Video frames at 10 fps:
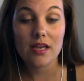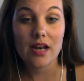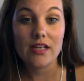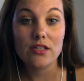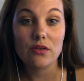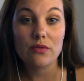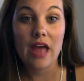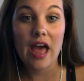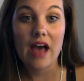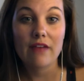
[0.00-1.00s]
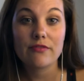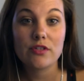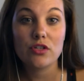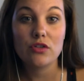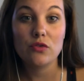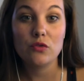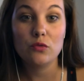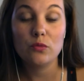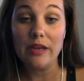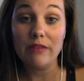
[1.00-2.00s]
and I don't have
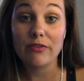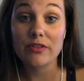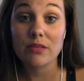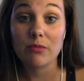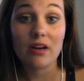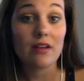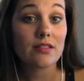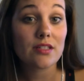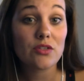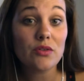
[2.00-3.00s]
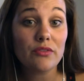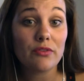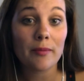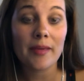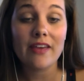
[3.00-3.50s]
to wait for someone else to do it for me.